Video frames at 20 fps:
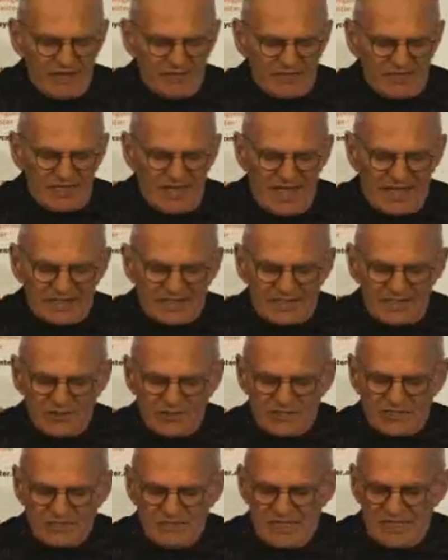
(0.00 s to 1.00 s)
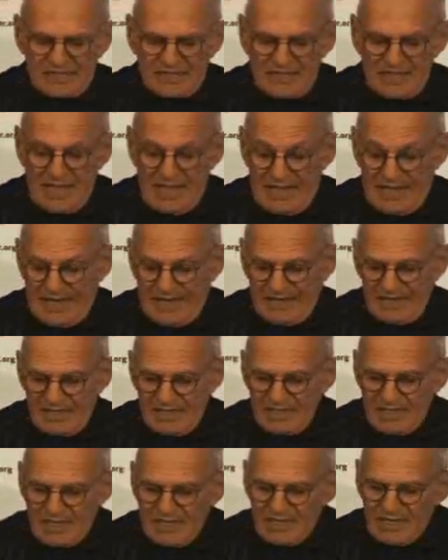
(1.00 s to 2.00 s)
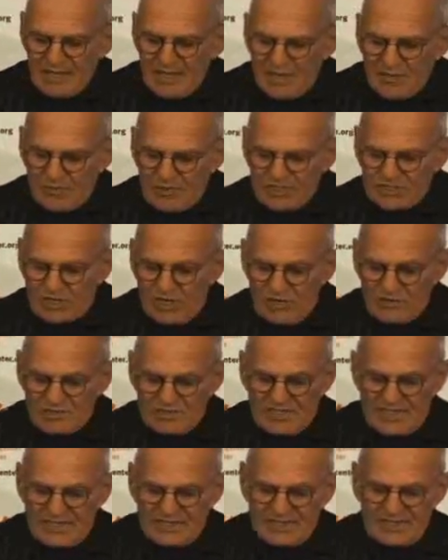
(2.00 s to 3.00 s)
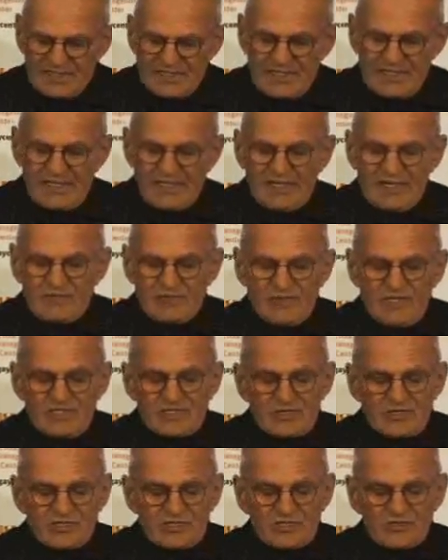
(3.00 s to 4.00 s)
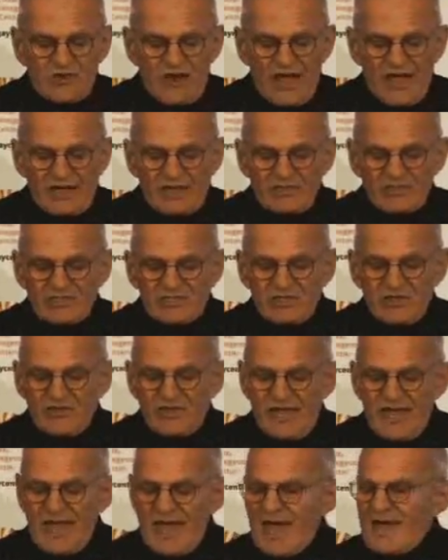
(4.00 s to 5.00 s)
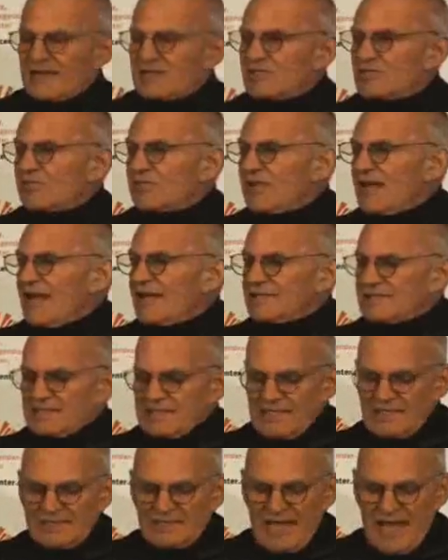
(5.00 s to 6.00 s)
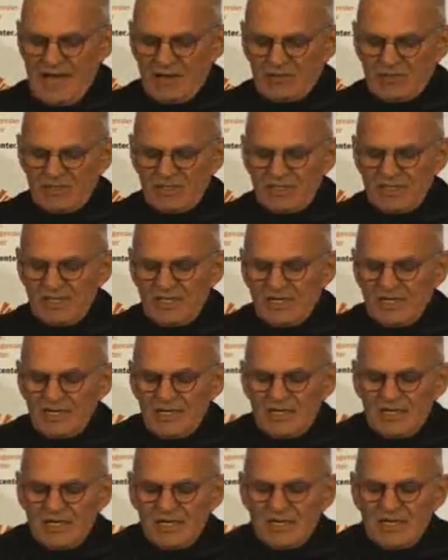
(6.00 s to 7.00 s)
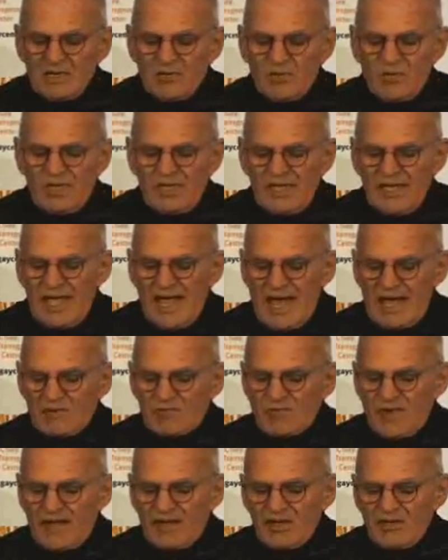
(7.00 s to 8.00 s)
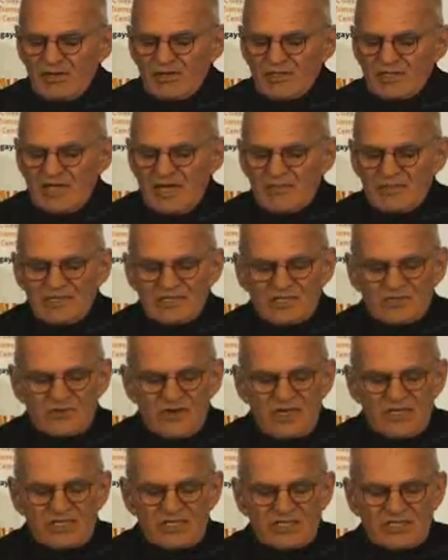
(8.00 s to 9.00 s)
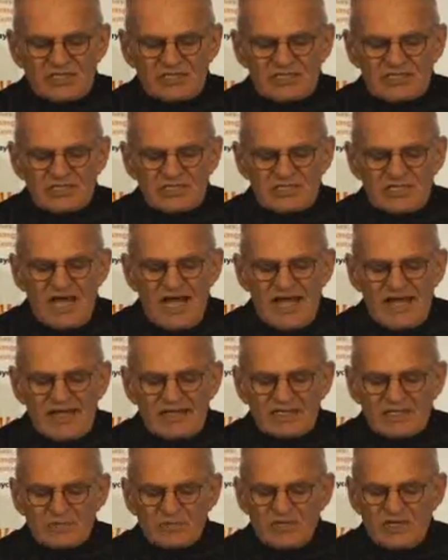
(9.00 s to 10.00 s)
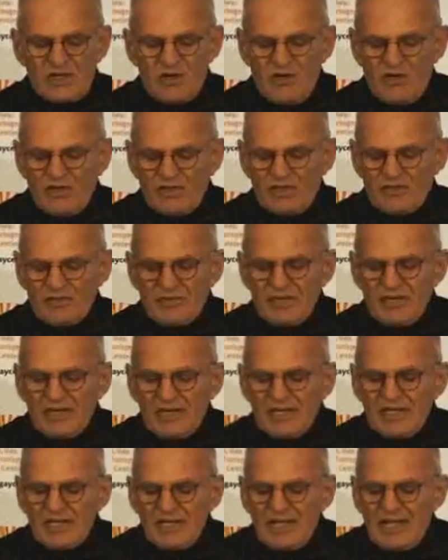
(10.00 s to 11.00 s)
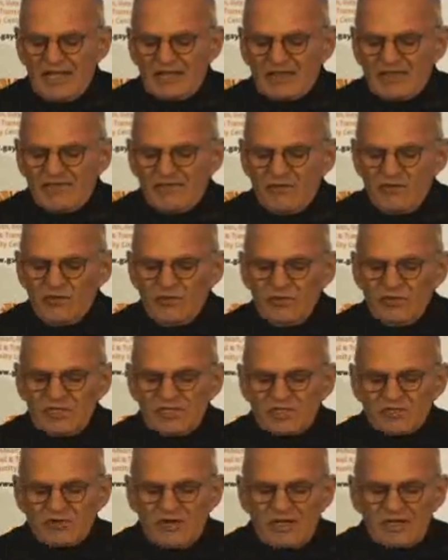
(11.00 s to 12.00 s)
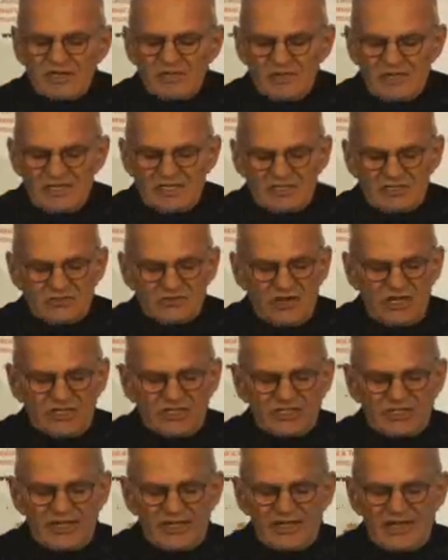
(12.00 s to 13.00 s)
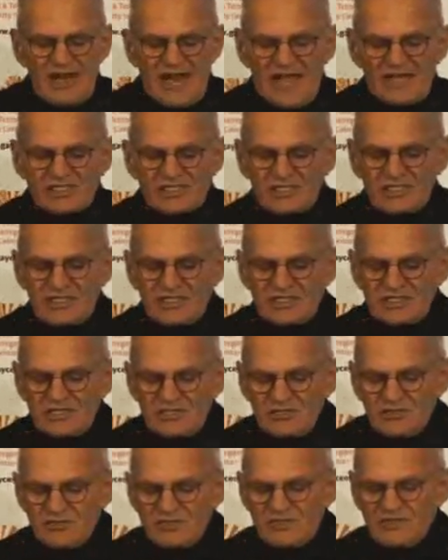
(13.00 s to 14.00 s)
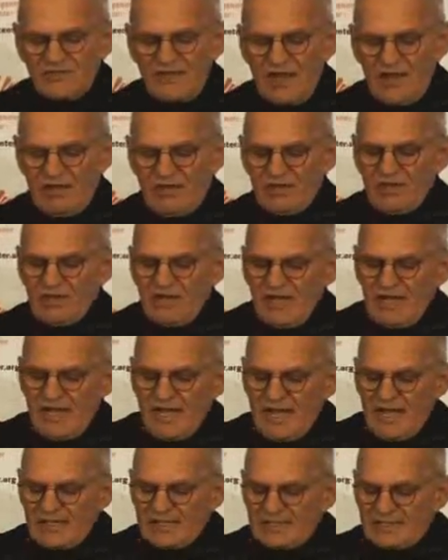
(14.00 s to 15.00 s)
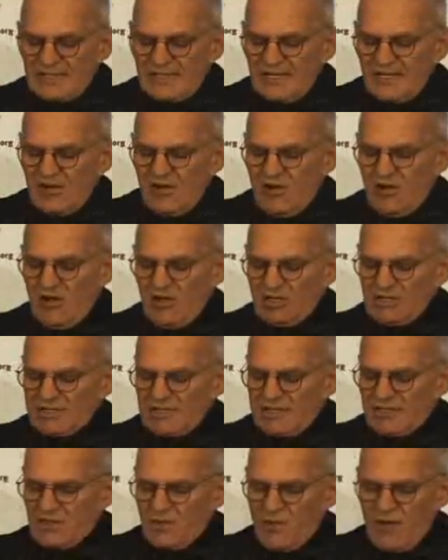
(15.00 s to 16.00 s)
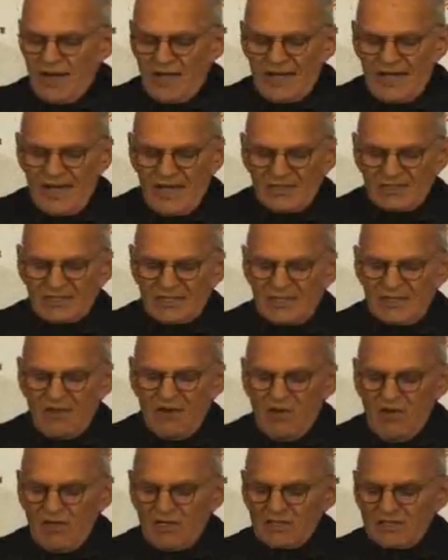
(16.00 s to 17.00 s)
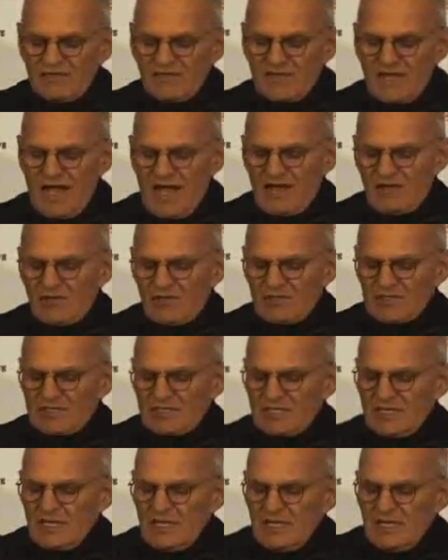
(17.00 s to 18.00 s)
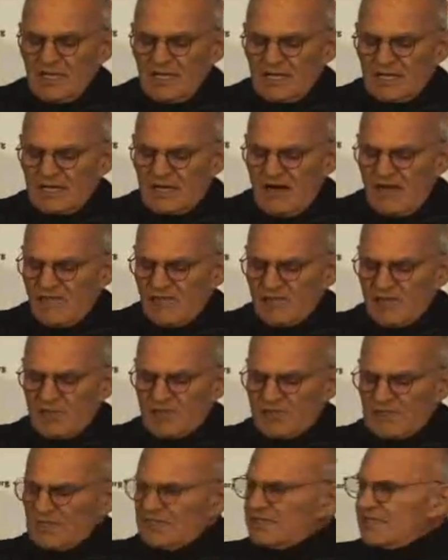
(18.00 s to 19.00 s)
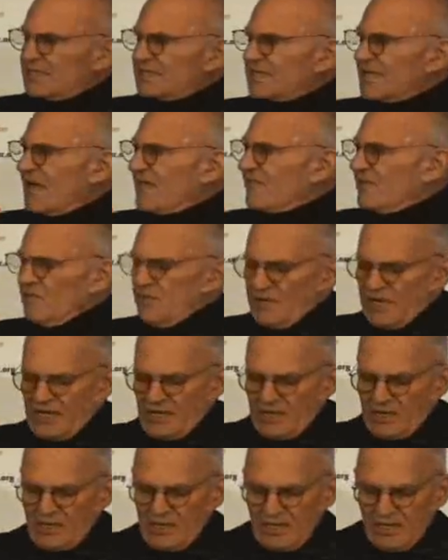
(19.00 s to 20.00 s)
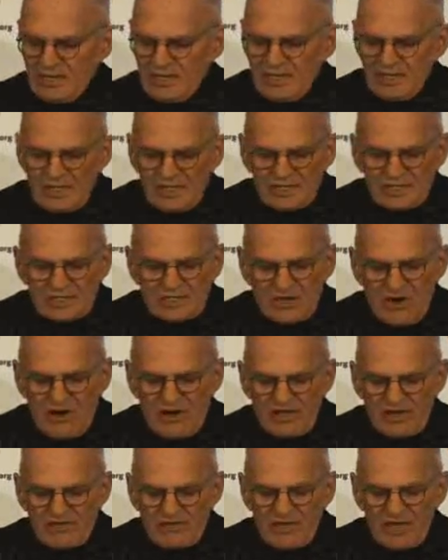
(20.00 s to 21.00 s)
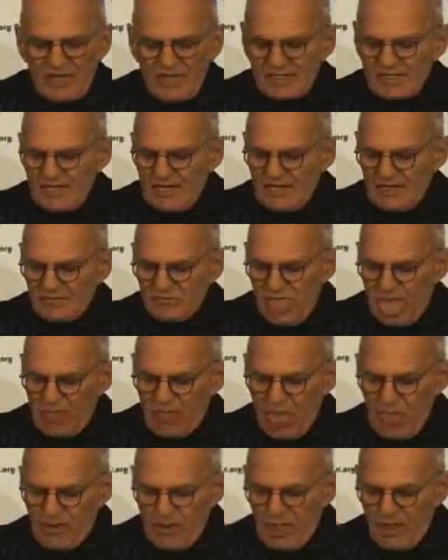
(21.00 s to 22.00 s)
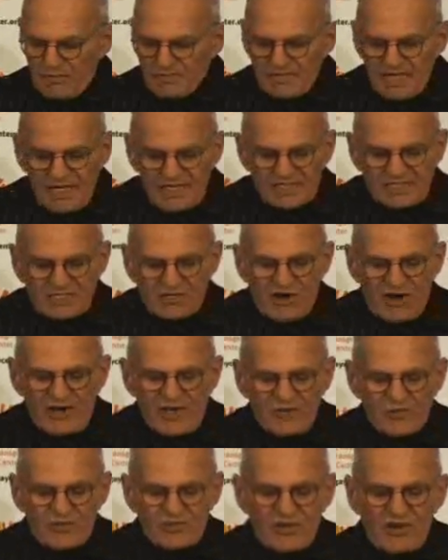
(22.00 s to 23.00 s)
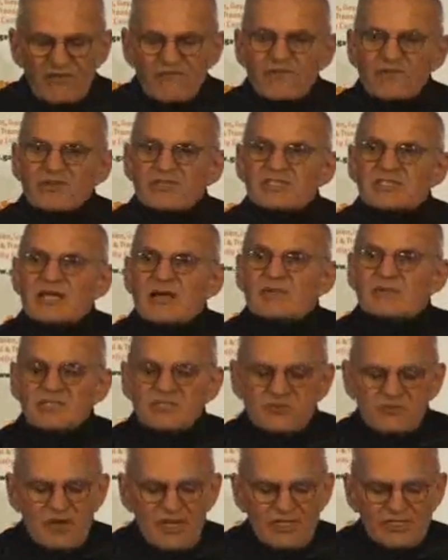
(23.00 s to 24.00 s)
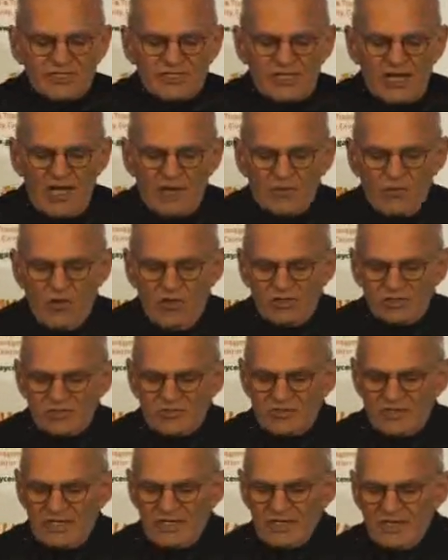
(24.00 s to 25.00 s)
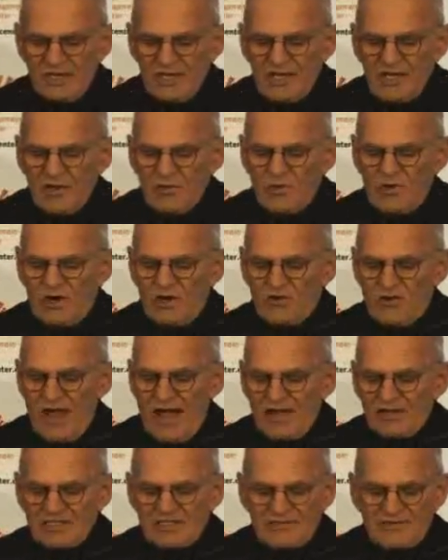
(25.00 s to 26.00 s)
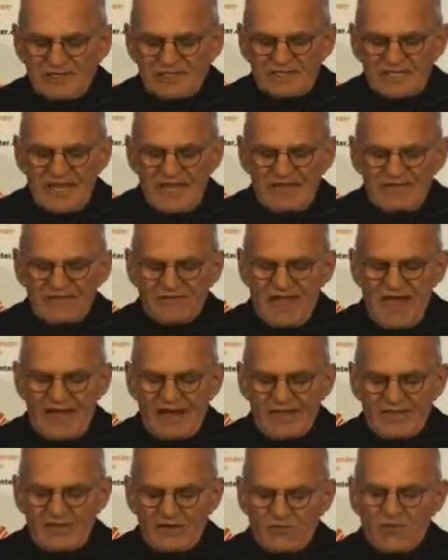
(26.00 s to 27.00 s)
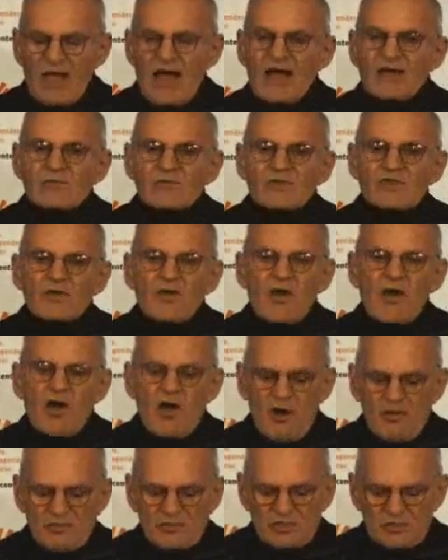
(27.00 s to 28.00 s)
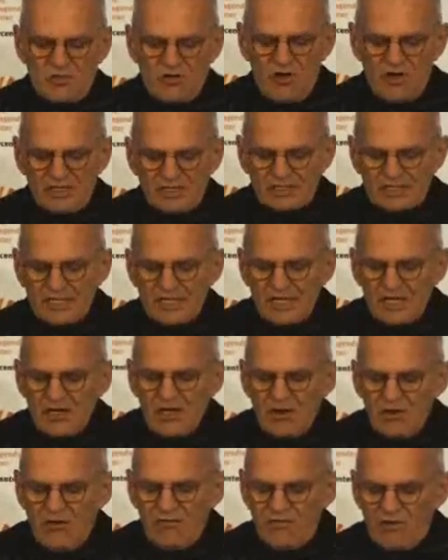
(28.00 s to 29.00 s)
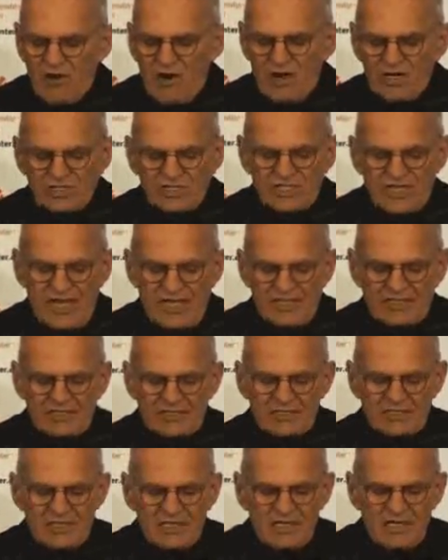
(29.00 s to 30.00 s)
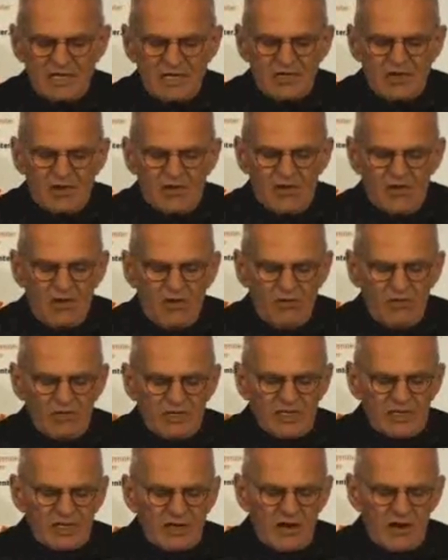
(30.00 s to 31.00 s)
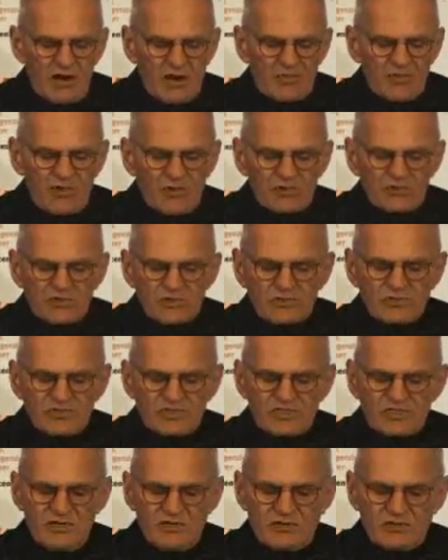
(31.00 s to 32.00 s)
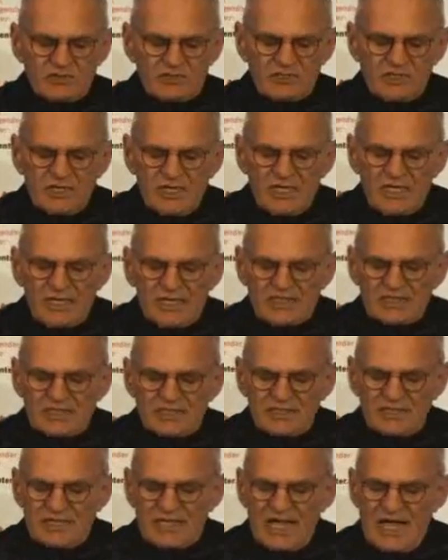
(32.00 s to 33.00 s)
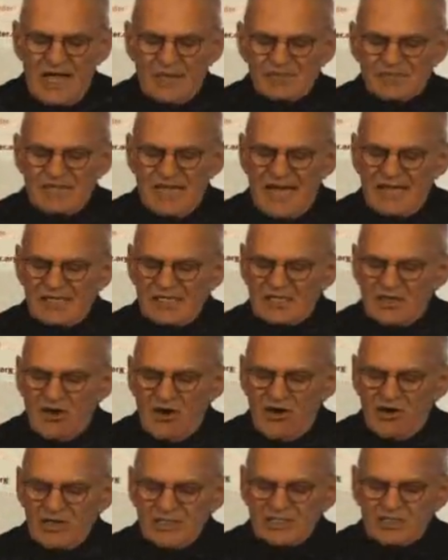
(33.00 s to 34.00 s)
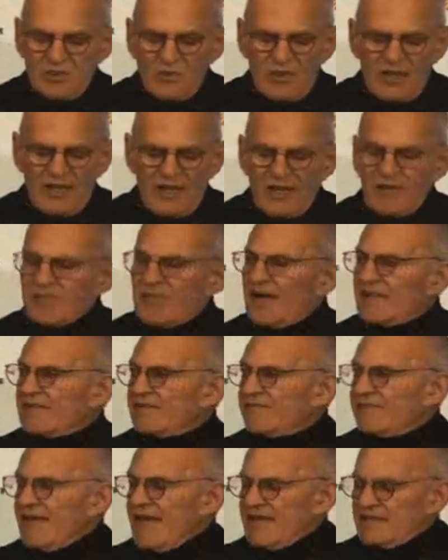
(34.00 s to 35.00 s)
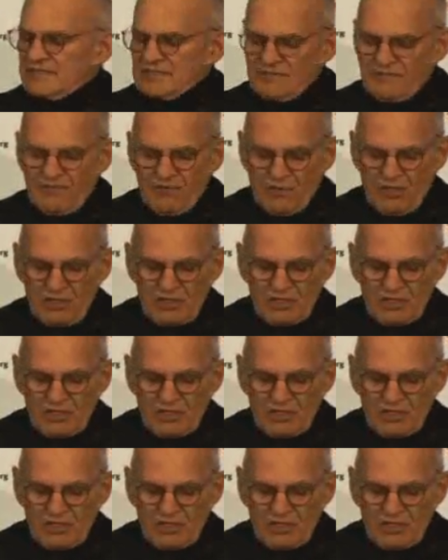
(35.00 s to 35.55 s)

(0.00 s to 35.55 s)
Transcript: GlaxoSmithKline, which owns AZT, in Research Triangle, so they had to blast us out. We had regular demonstrations, die-ins we called them, at the Food and Drug Administration, in the National Institutes of Health, at city halls, at the White House, in the halls of Congress, at government buildings everywhere, starting with our first demonstration on Wall Street, where crowds of us lay flat on the ground with our arms crossed over our chest or holding cardboard tombstones until the cops had to cart us away by the vans full.